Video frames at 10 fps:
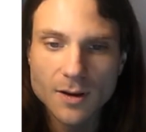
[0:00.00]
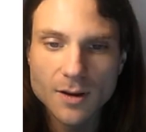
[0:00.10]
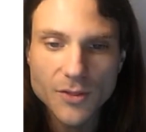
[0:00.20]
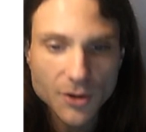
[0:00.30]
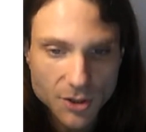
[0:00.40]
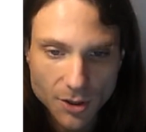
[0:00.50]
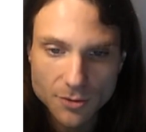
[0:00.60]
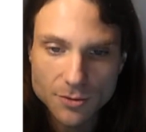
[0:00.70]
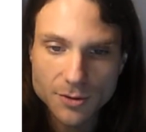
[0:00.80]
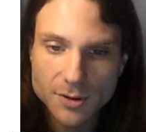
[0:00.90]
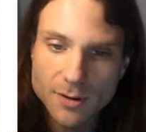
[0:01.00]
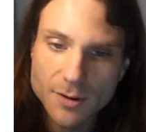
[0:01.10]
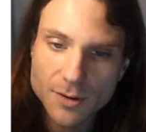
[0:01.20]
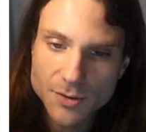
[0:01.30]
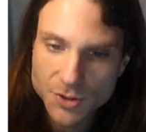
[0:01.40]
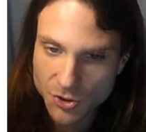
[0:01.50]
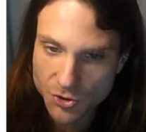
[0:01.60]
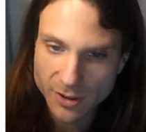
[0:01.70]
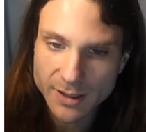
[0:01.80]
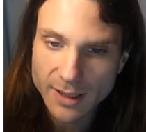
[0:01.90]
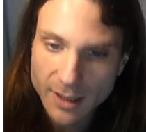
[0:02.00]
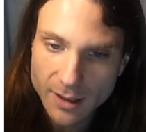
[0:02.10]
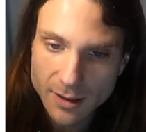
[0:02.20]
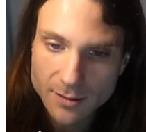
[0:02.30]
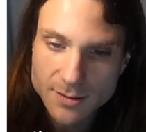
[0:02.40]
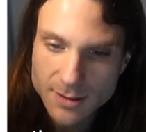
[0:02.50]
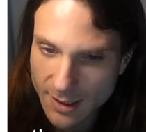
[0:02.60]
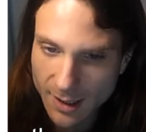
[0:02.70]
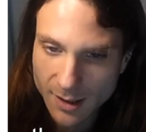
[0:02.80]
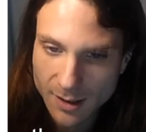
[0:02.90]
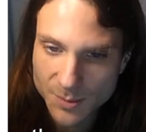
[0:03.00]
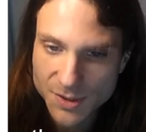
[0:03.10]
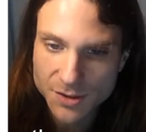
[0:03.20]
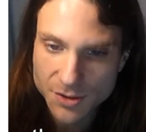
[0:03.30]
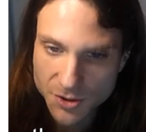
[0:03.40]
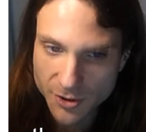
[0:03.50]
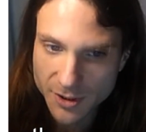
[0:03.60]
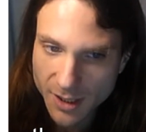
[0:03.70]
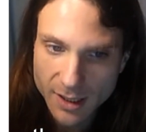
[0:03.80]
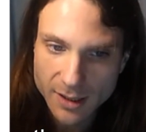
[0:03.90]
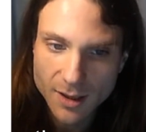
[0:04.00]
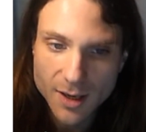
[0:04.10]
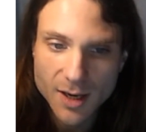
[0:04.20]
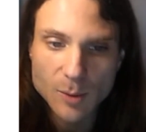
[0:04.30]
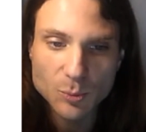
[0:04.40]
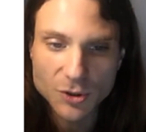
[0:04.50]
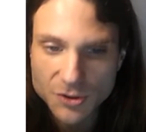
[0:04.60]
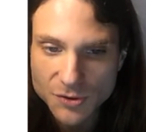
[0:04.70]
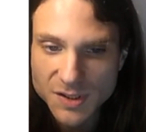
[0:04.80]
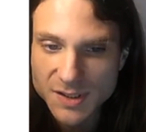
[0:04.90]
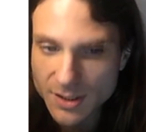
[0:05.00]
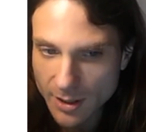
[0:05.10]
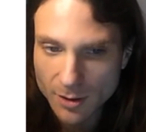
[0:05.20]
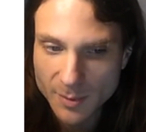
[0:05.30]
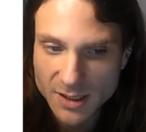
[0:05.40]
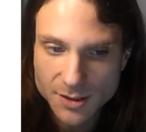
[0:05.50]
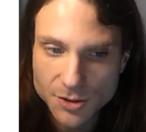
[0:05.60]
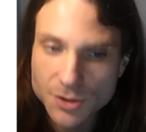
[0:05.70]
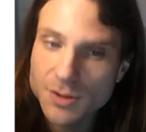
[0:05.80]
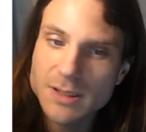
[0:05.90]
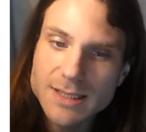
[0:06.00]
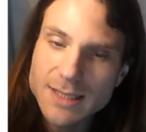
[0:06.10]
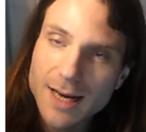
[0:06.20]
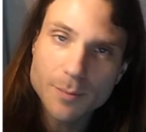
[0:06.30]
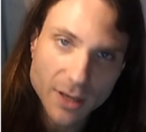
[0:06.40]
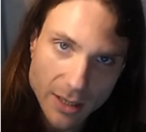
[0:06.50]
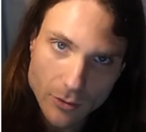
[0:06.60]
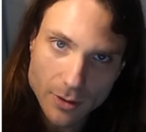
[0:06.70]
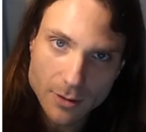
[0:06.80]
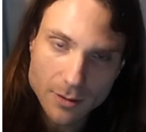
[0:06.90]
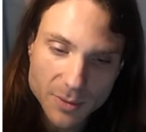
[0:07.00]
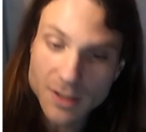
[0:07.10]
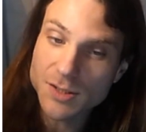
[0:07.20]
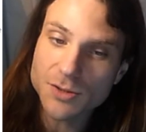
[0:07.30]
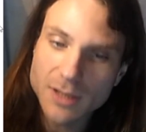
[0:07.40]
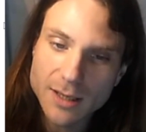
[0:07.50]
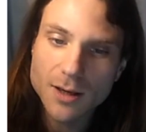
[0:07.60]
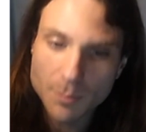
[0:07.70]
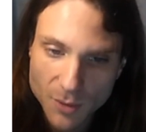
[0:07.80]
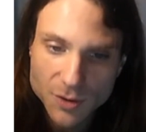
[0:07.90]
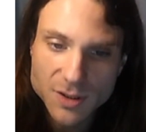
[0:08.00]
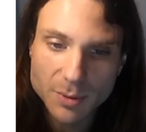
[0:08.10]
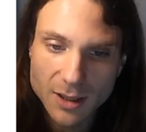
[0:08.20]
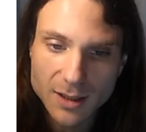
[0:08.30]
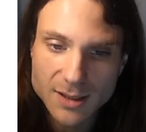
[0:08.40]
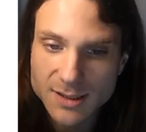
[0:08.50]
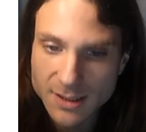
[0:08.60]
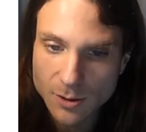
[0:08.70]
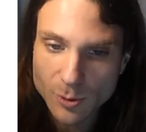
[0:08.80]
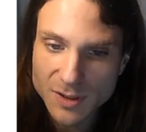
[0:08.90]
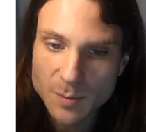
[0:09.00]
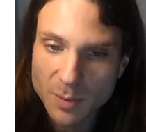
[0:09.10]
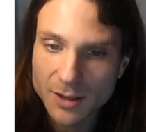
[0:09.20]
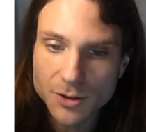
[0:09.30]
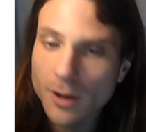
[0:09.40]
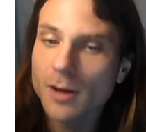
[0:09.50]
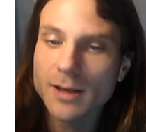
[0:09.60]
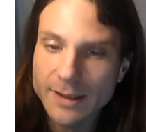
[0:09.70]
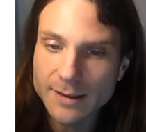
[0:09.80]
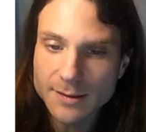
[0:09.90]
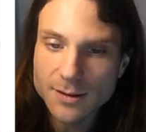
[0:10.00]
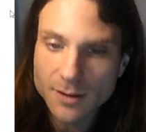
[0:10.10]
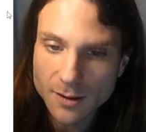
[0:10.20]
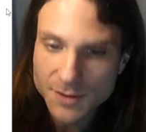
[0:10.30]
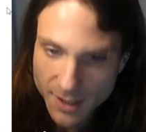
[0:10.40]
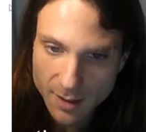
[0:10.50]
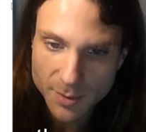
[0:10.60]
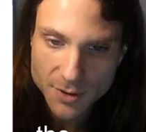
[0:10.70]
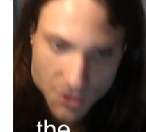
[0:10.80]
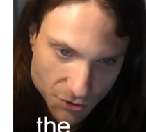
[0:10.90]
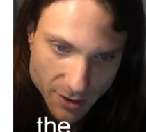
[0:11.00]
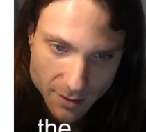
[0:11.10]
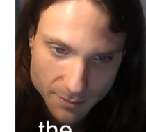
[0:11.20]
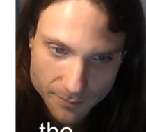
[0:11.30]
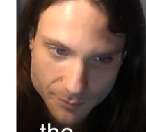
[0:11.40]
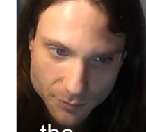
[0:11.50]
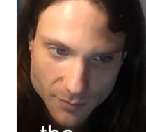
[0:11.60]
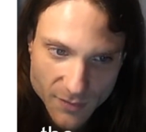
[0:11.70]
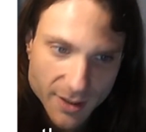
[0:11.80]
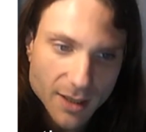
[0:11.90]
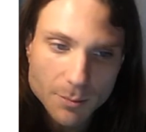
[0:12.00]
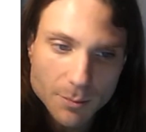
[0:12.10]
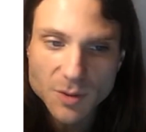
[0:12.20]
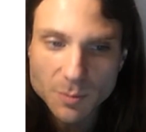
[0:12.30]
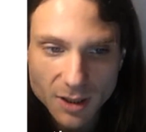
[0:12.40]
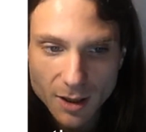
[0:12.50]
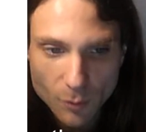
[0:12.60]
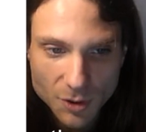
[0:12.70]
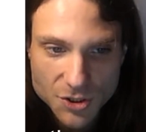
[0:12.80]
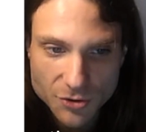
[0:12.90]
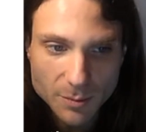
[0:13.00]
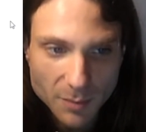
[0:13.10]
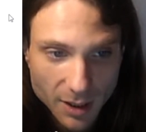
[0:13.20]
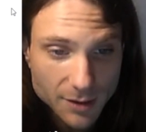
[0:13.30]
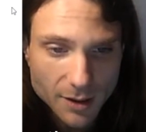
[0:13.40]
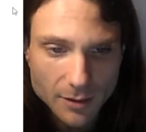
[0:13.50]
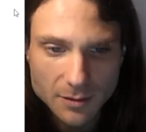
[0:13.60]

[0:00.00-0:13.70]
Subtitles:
The code string A times string A produces the error message type error, because you cannot multiply sequence by non-int of type string. You can't multiply one string by another.